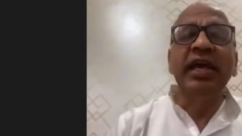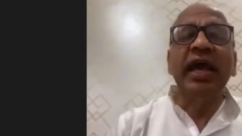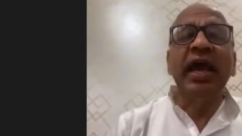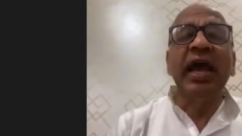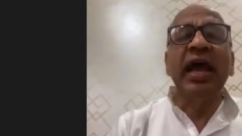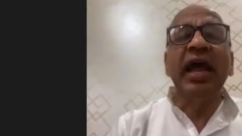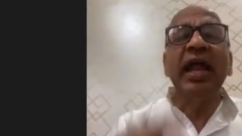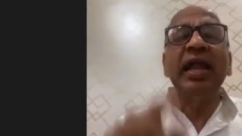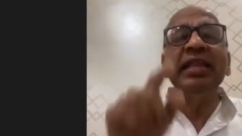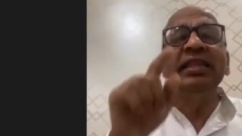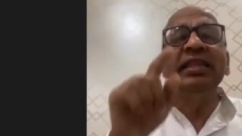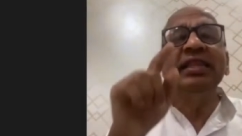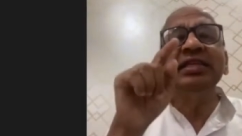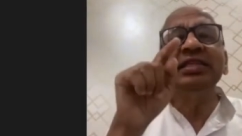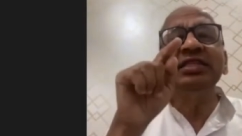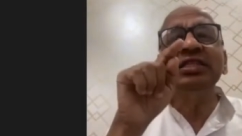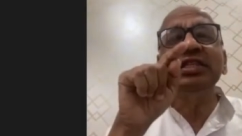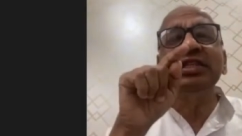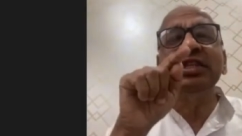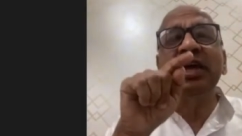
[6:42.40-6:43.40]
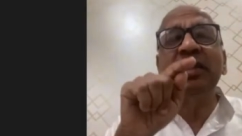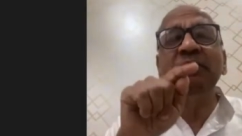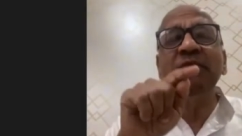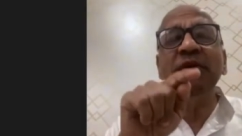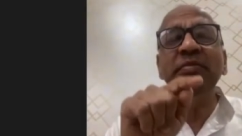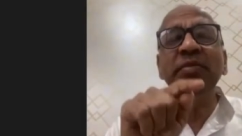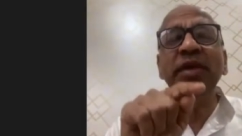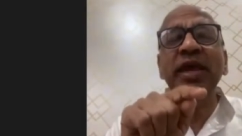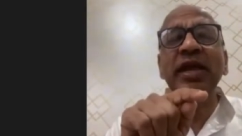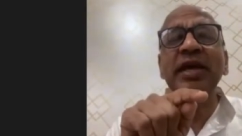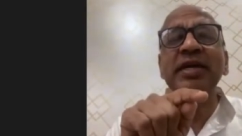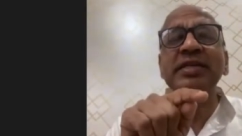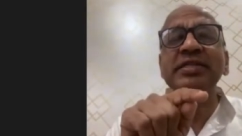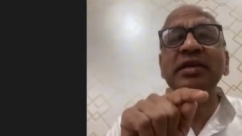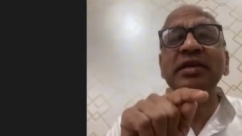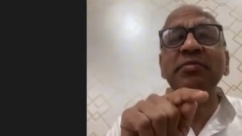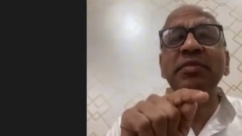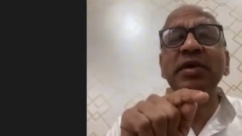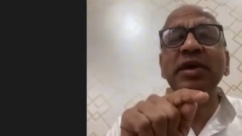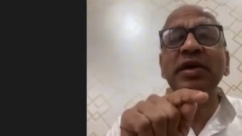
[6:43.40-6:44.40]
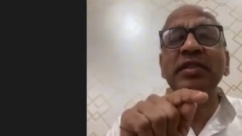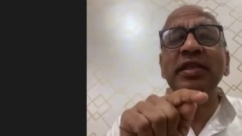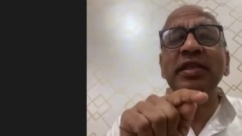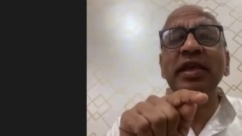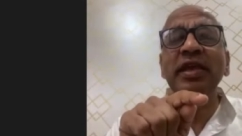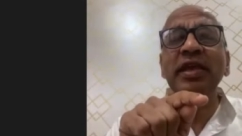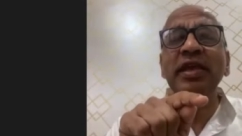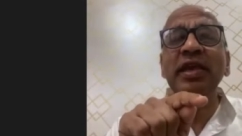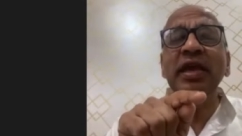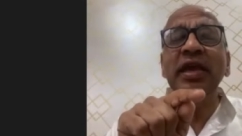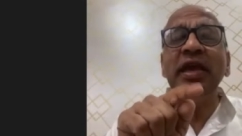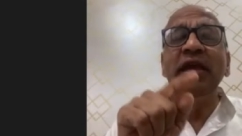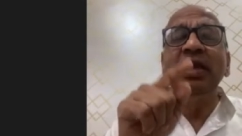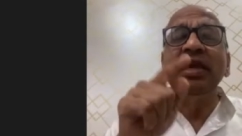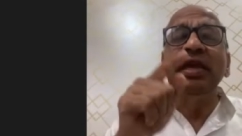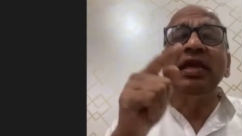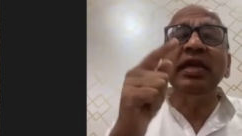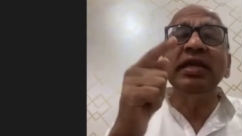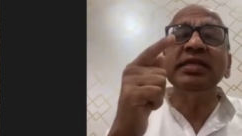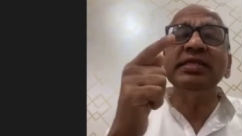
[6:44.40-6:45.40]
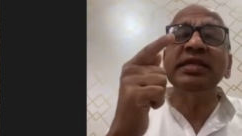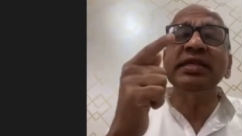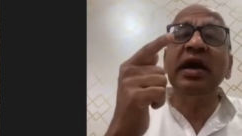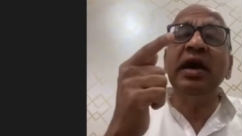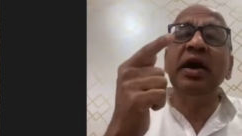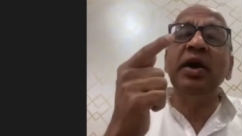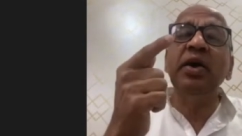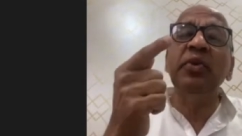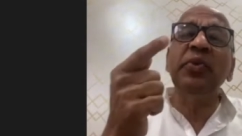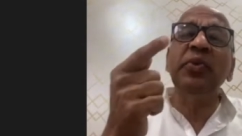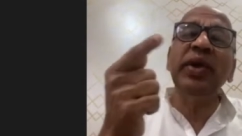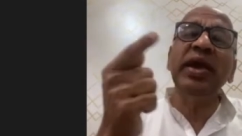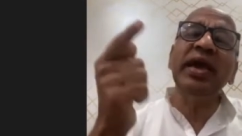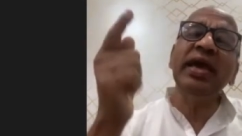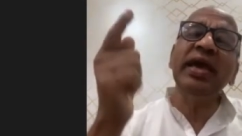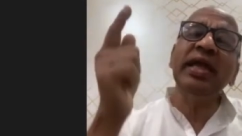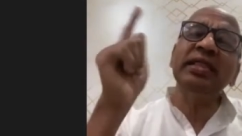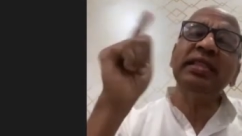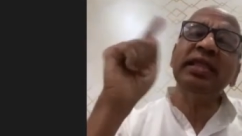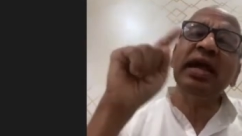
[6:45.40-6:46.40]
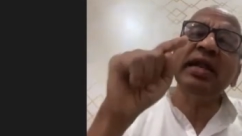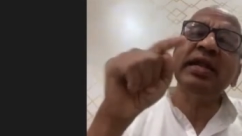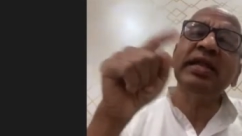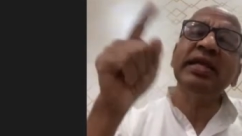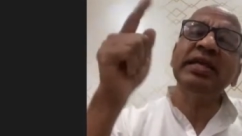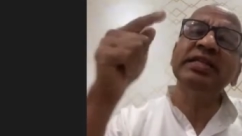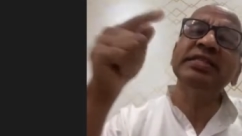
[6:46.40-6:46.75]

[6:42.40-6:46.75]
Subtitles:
At this dharma mega samadhi, he is aware that he